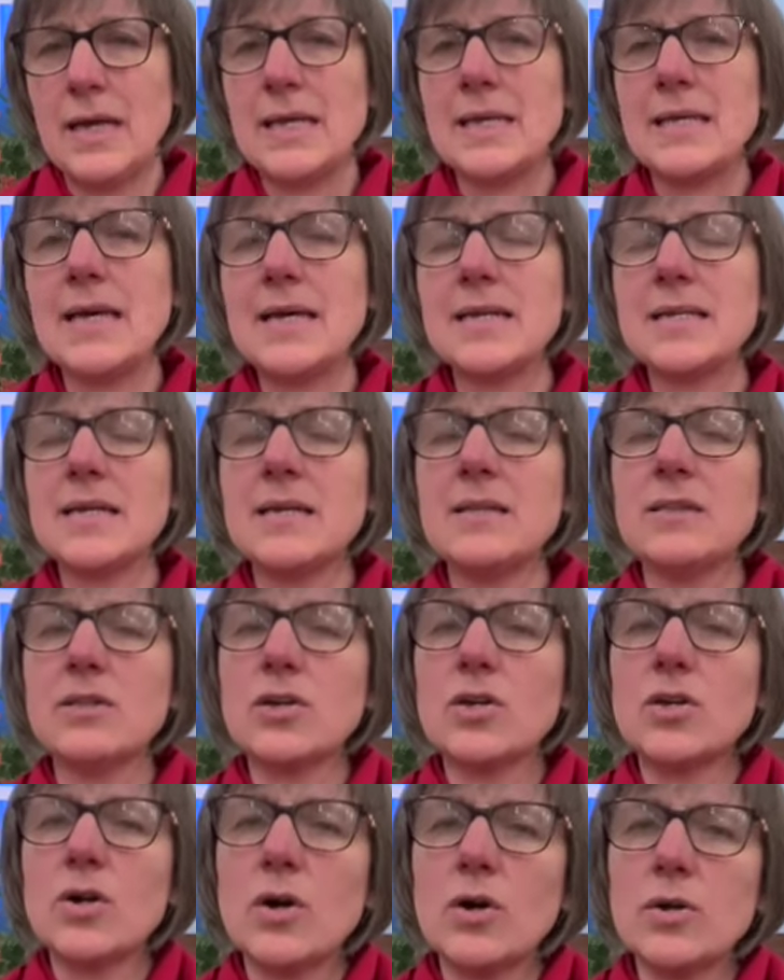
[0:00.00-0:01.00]
Yet in
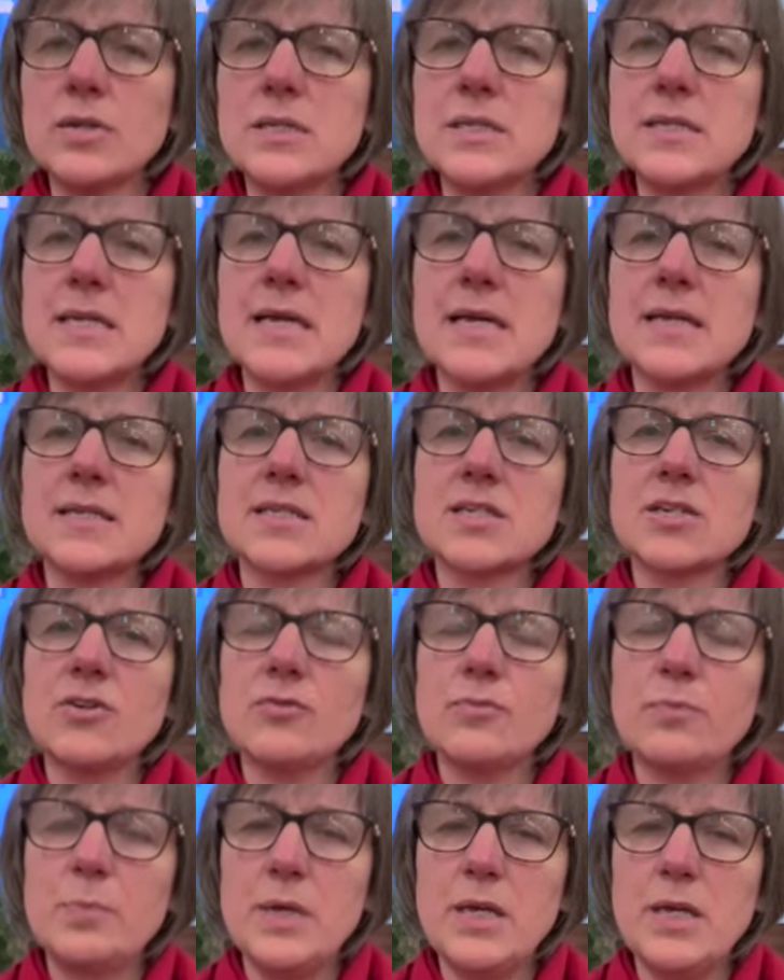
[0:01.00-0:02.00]
the context
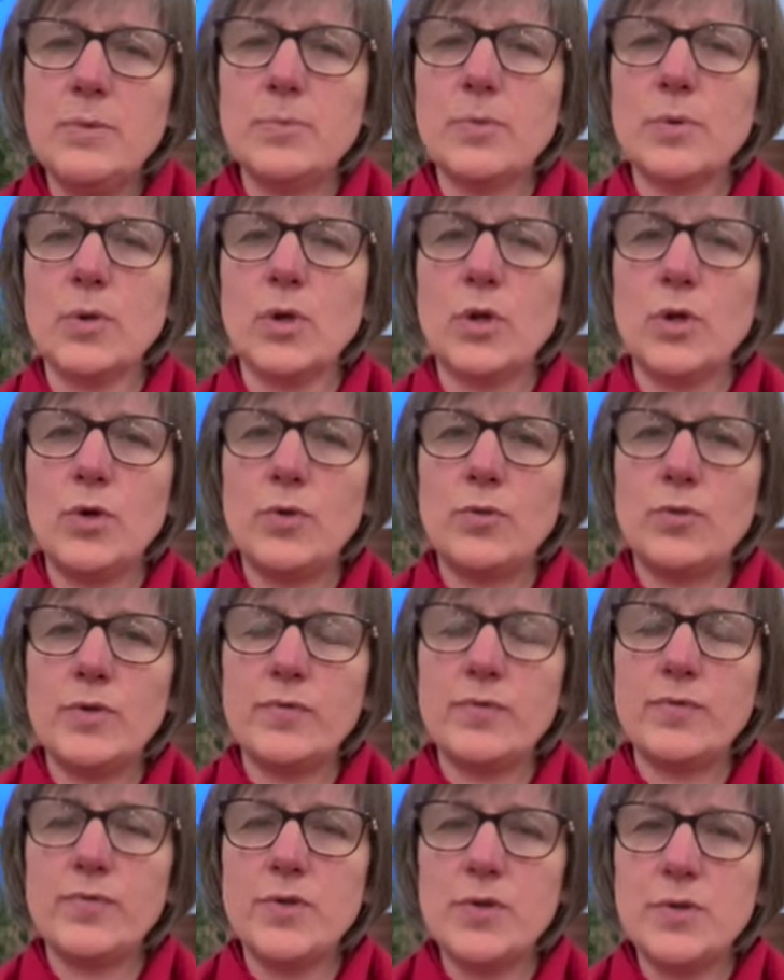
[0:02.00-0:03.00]
of people who
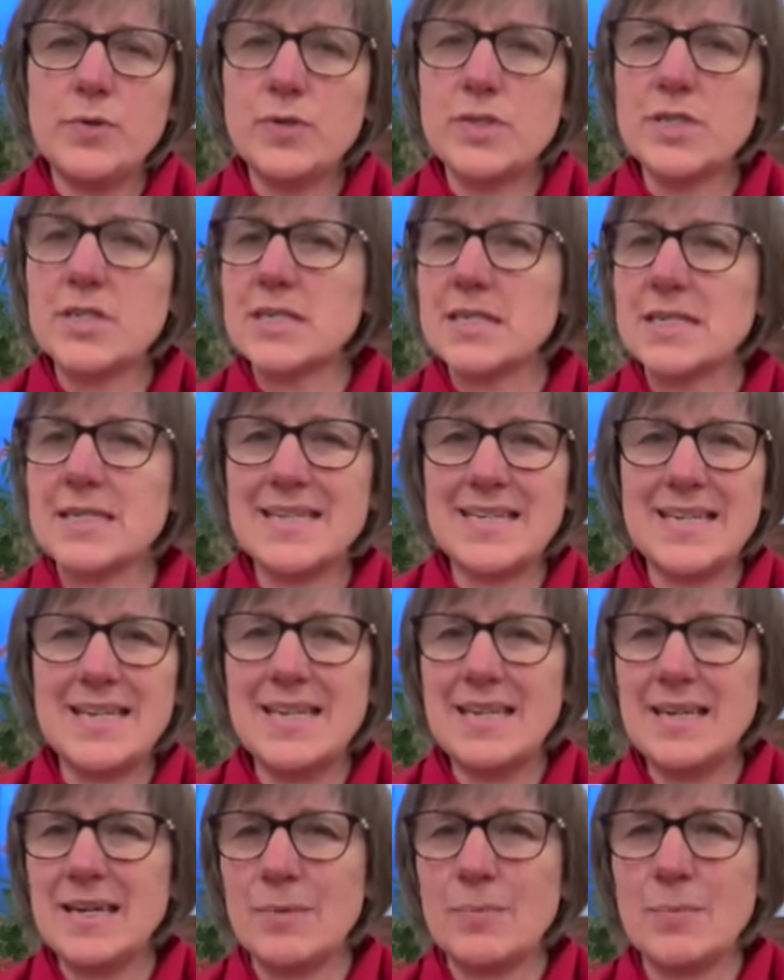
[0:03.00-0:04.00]
refuse to
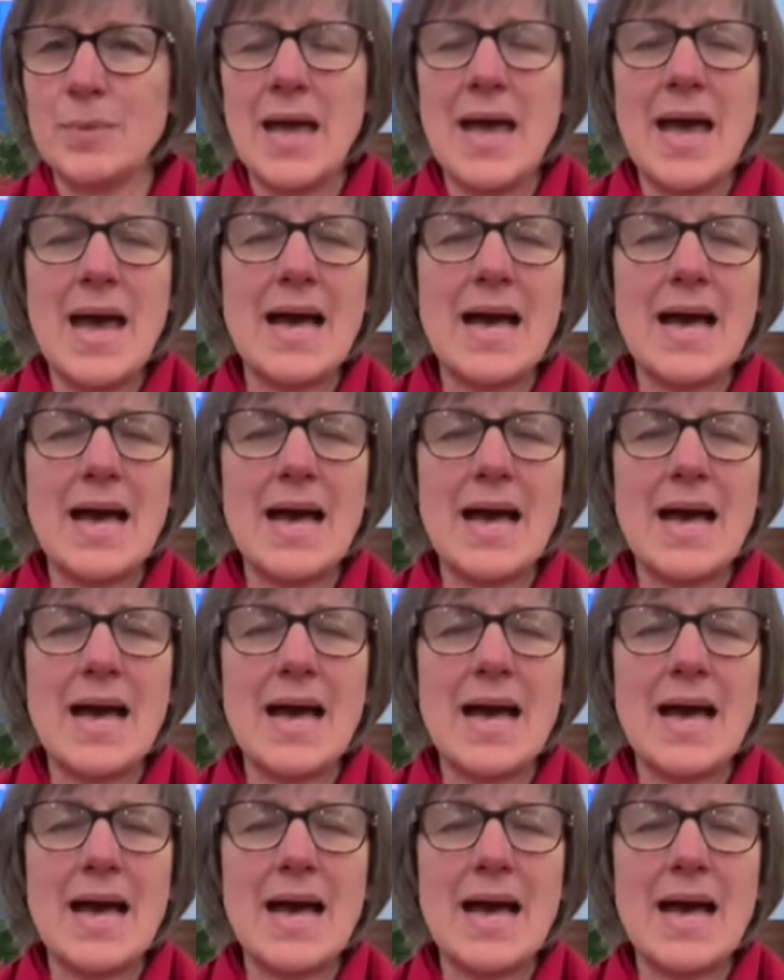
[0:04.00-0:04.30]
see him